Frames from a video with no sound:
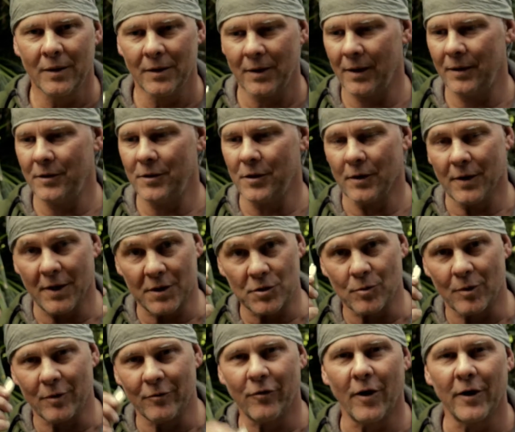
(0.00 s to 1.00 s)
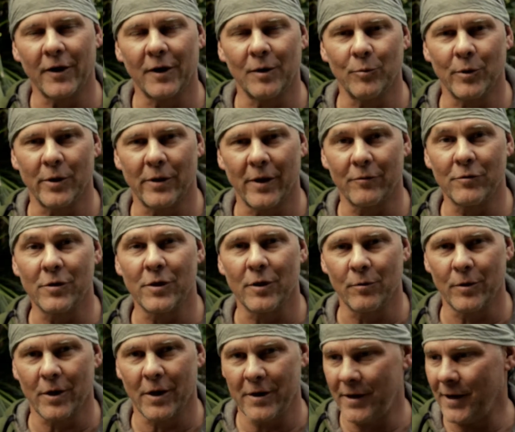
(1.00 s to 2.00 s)
And you know, that's what I'm finding with everything
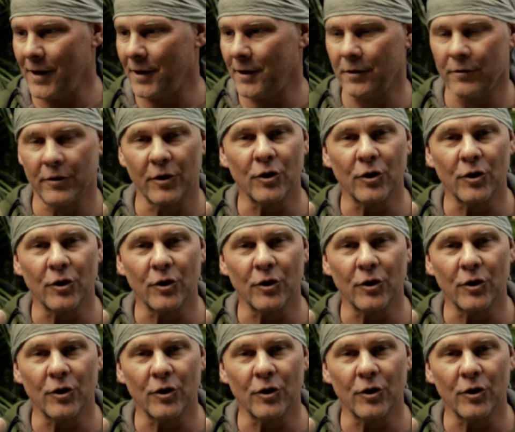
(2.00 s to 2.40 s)
I eat out here,